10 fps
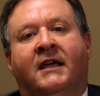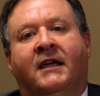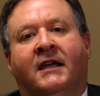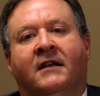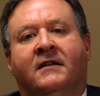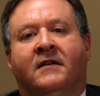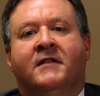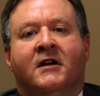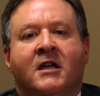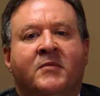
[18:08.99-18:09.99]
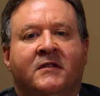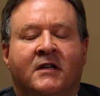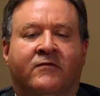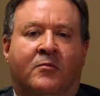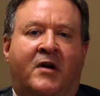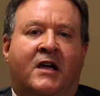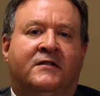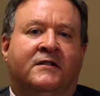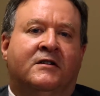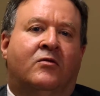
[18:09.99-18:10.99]
and their empathy for
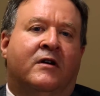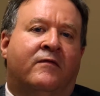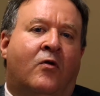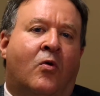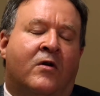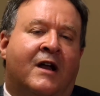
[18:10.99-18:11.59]
patients going forward.